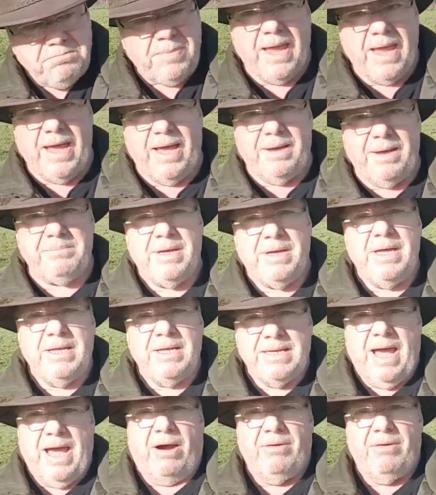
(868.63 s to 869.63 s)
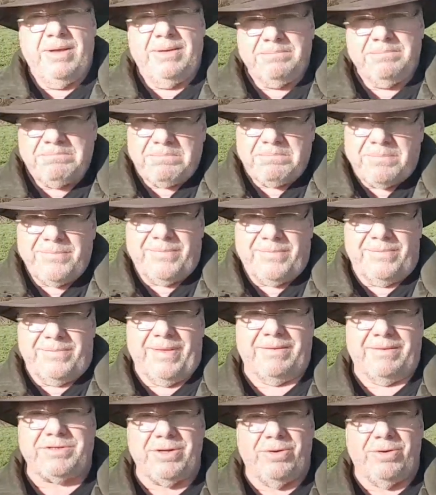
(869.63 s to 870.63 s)
Now,
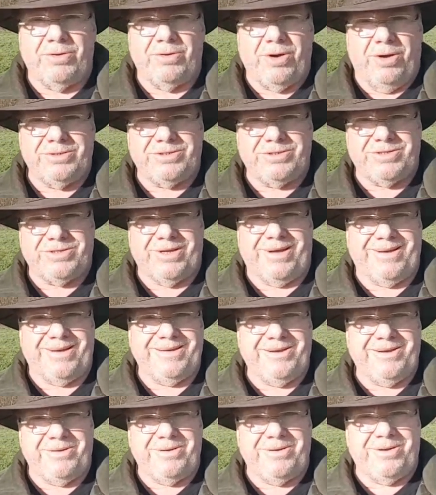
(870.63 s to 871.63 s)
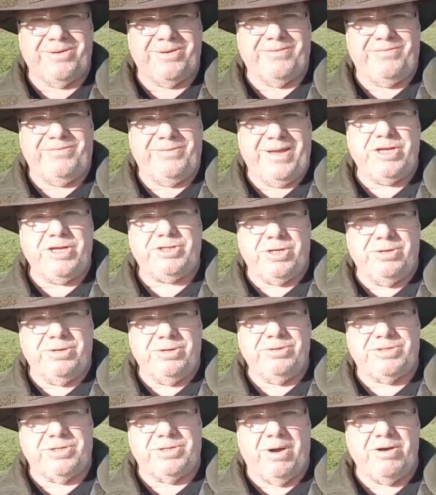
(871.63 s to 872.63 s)
they've still got, you know, a lot of
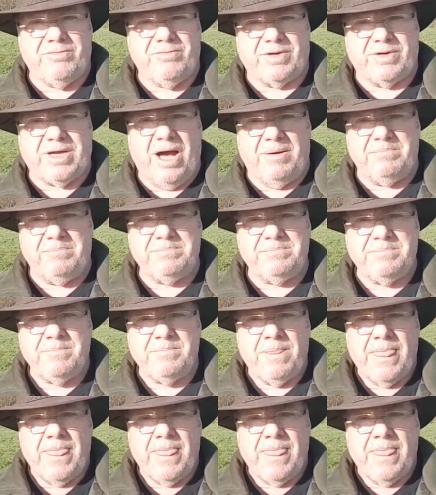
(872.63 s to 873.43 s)
issues to overcome,